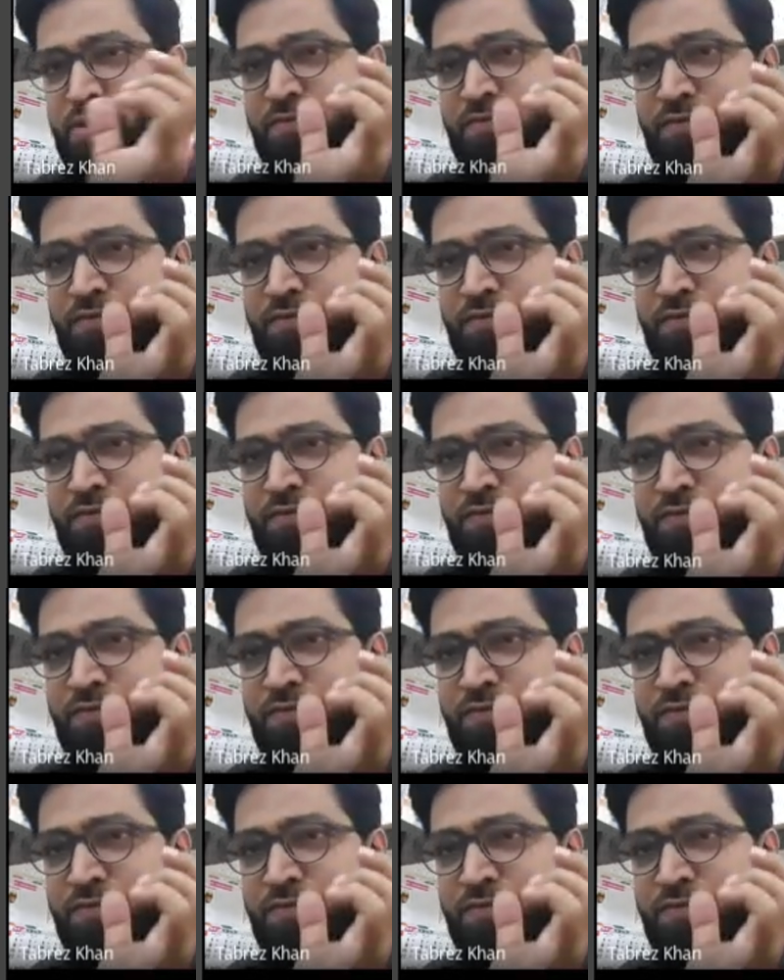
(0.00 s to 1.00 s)
So
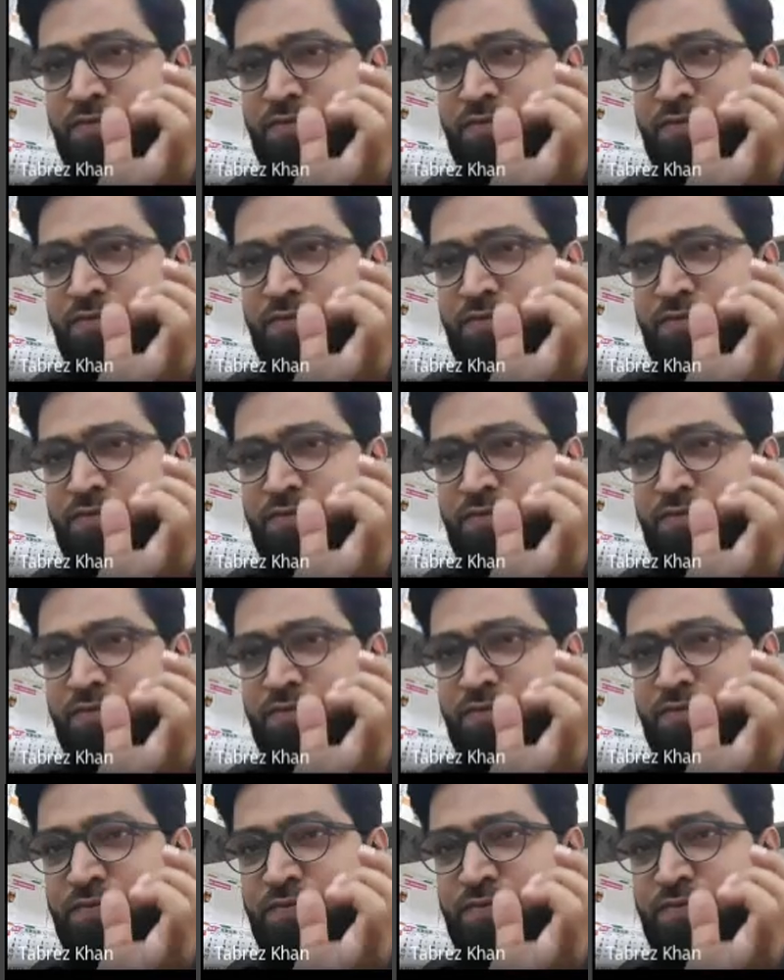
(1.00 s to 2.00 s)
the
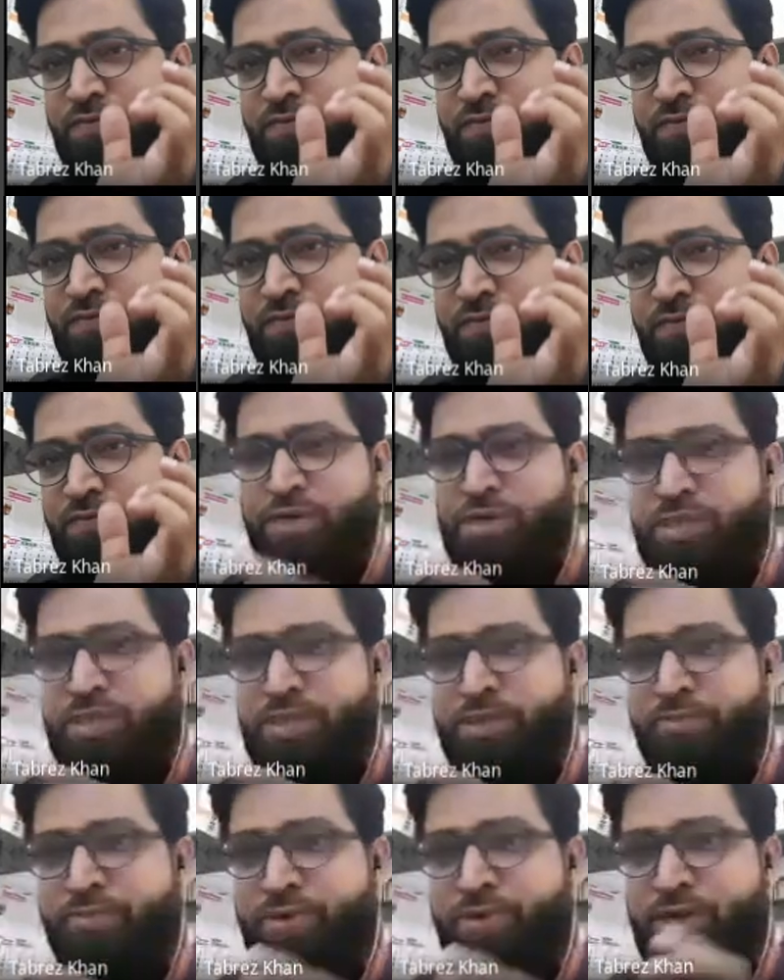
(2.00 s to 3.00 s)
first of a
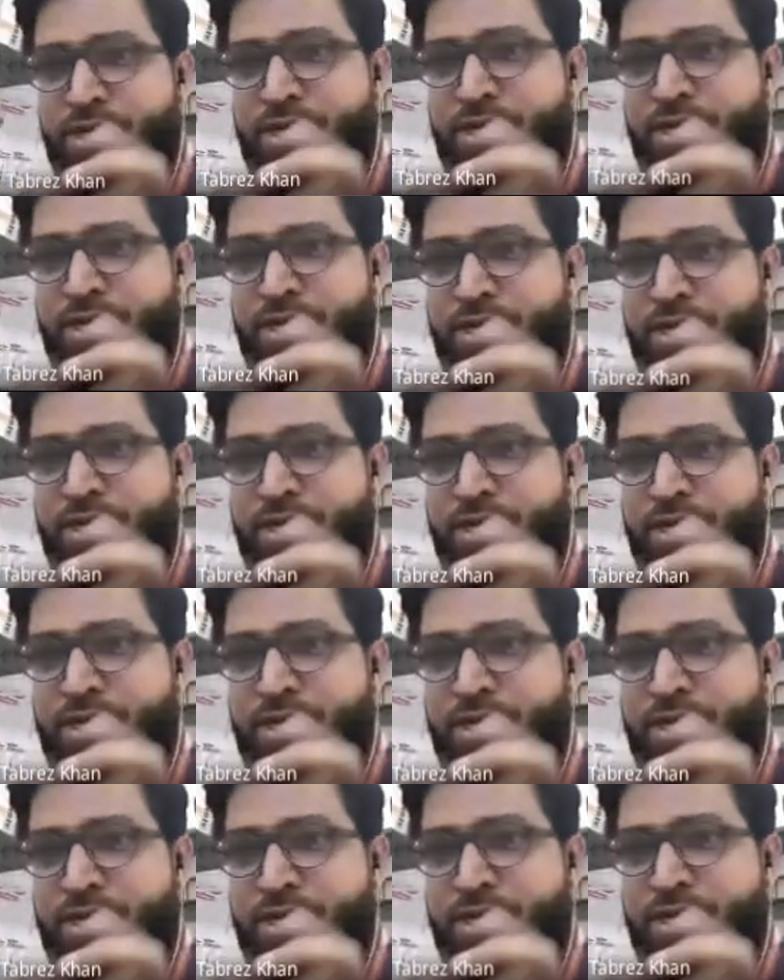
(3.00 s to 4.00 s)
function
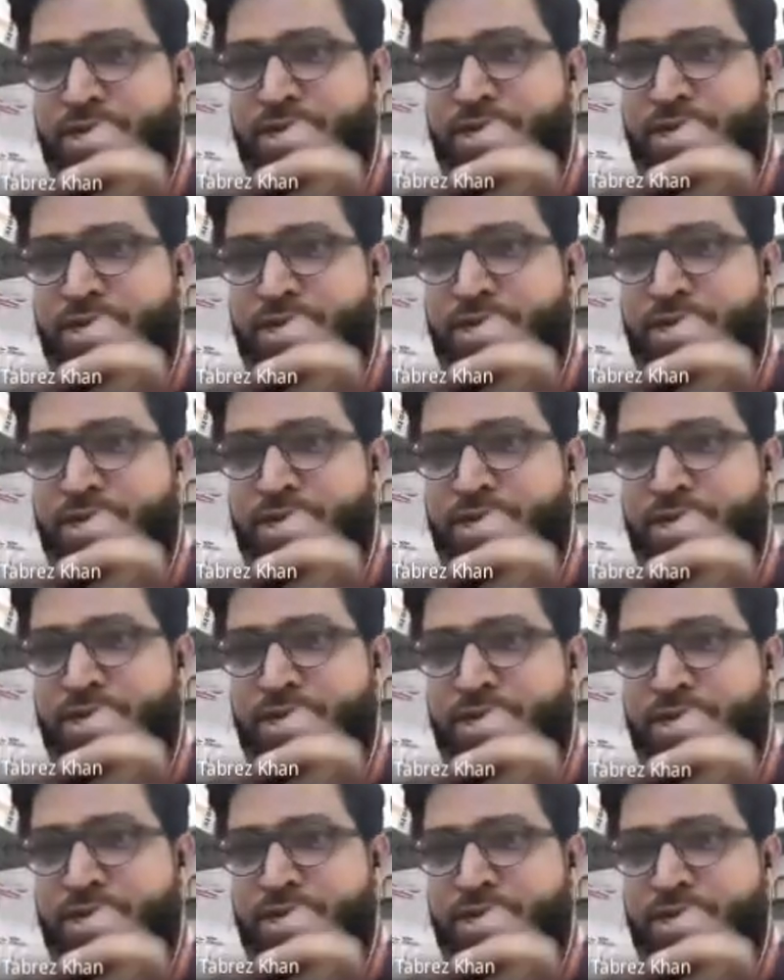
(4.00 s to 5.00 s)
definition,
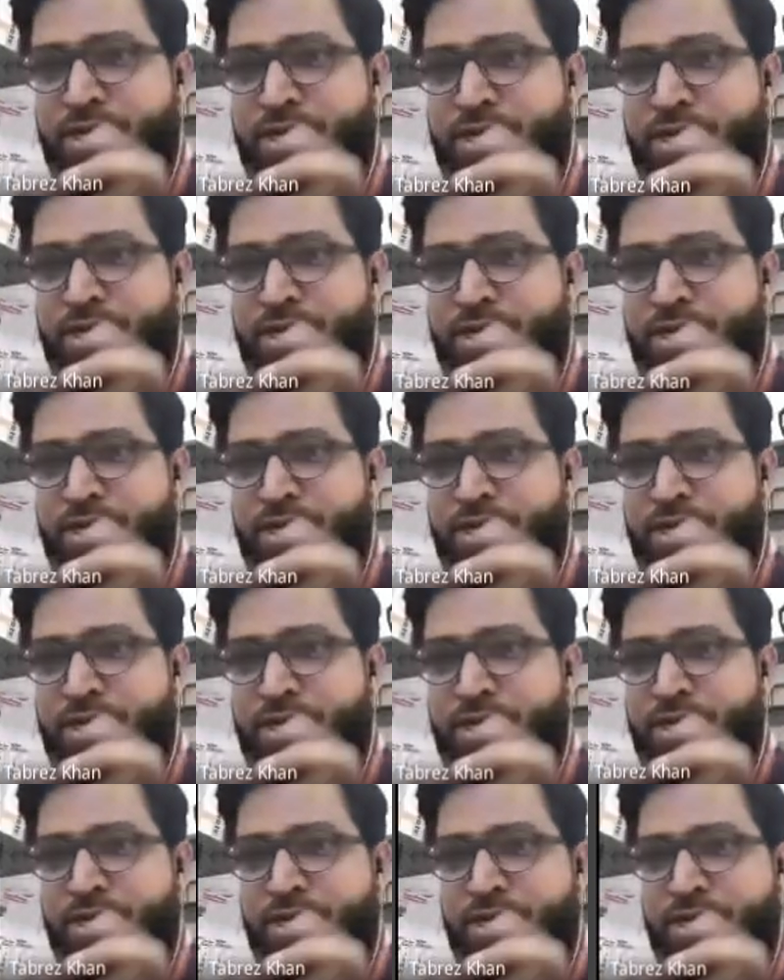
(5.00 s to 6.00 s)
word,
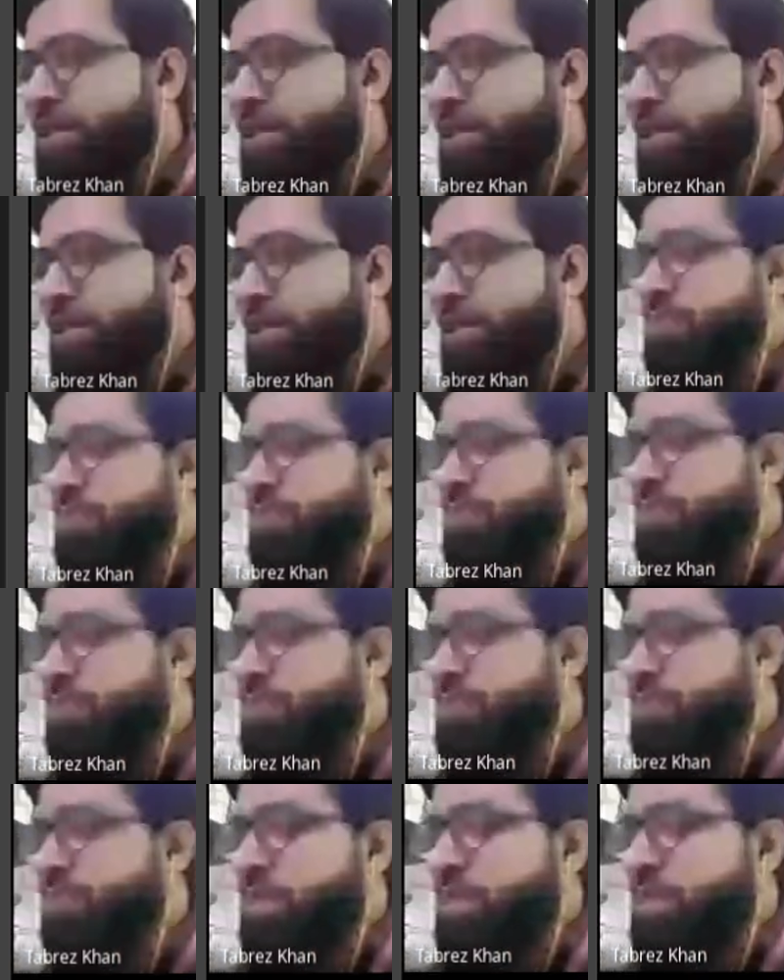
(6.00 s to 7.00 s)
then the space, and
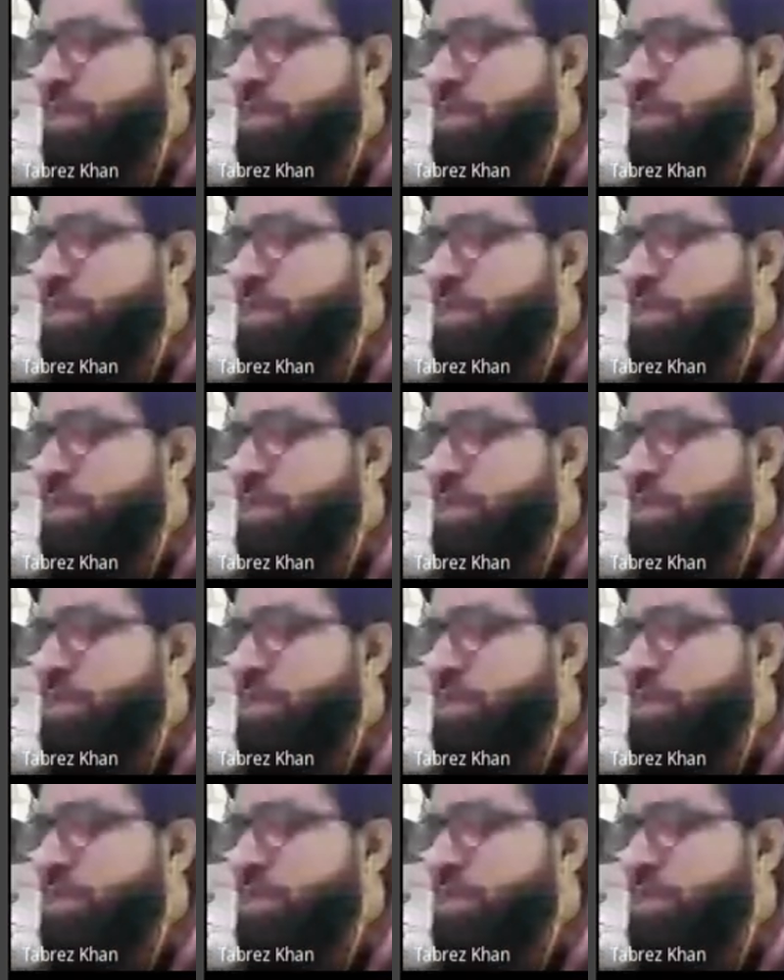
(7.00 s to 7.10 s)
then the